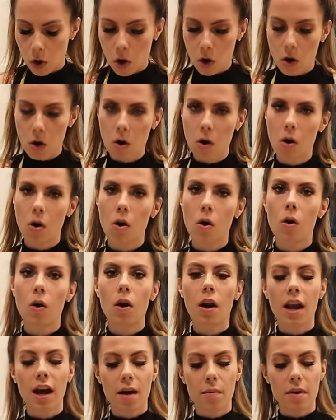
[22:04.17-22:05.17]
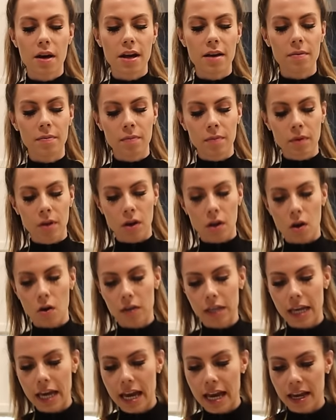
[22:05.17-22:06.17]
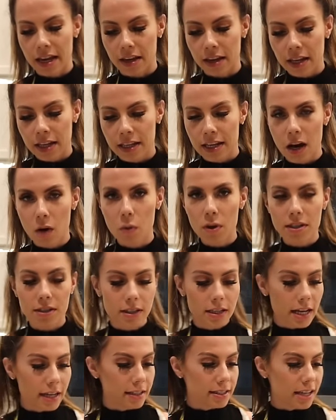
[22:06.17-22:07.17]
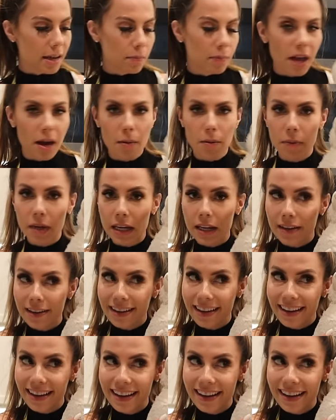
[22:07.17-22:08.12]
Oh, llama. Okay, now what's the next step, Llamabean?